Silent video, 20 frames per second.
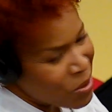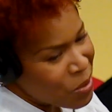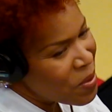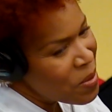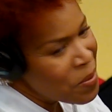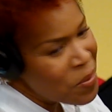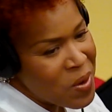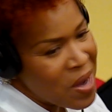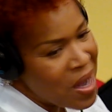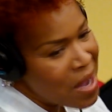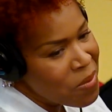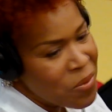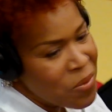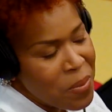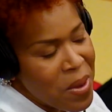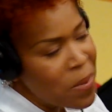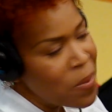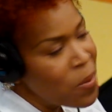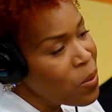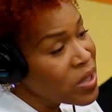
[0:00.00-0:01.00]
People co-
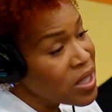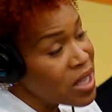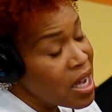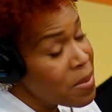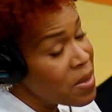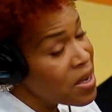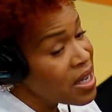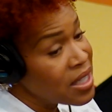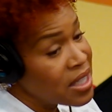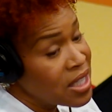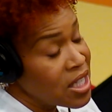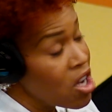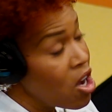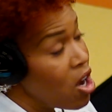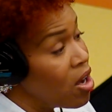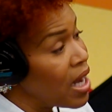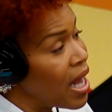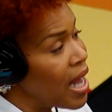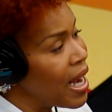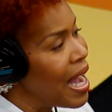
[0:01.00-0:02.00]
people was coming us to
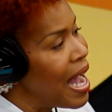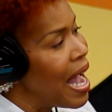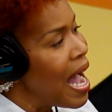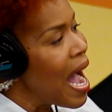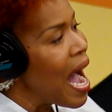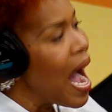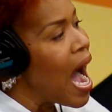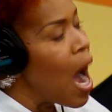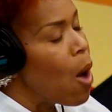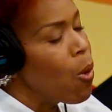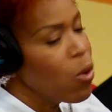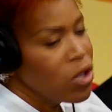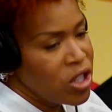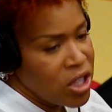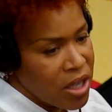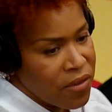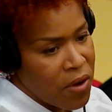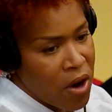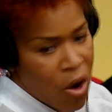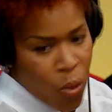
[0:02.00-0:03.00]
y'all like hours
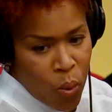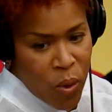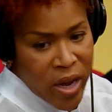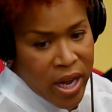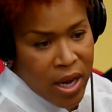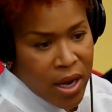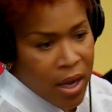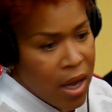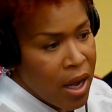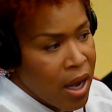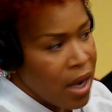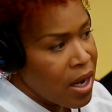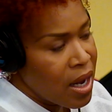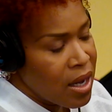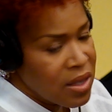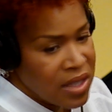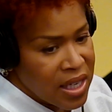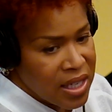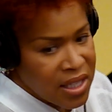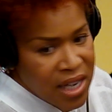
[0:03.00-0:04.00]
of our week. Mm-hmm. And I
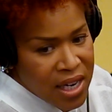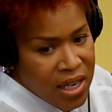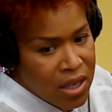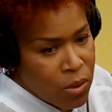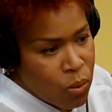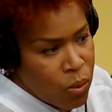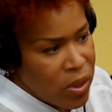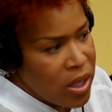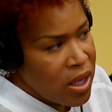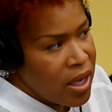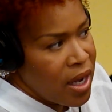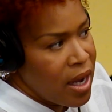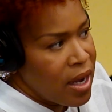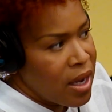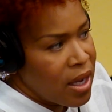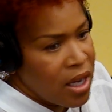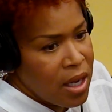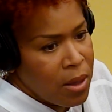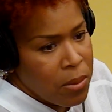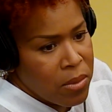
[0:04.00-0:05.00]
was like, Teddy, we can't
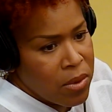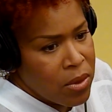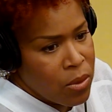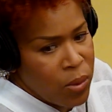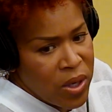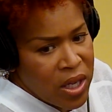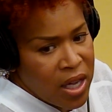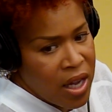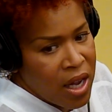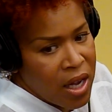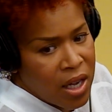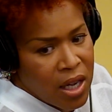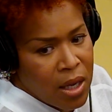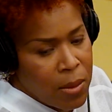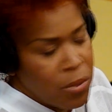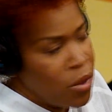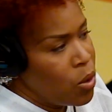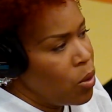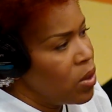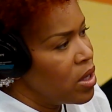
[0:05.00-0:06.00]
keep we can't
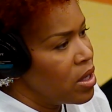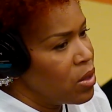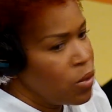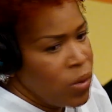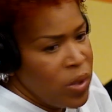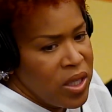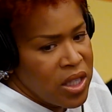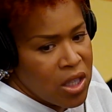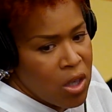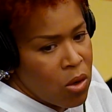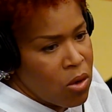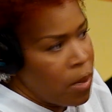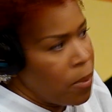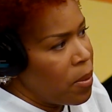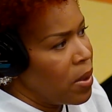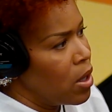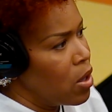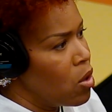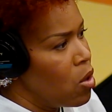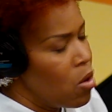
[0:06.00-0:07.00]
keep doing this. We sold up
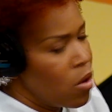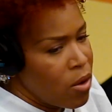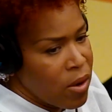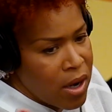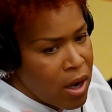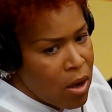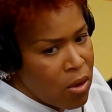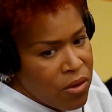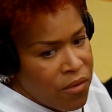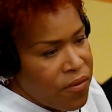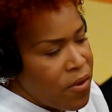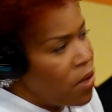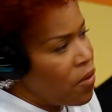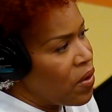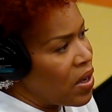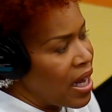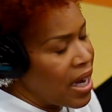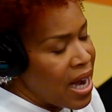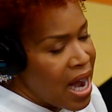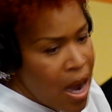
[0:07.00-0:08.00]
in the corner and on the phone for
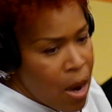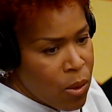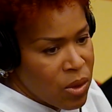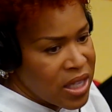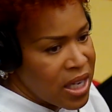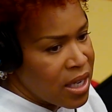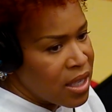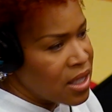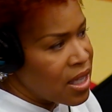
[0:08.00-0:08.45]
like hours at a yeah.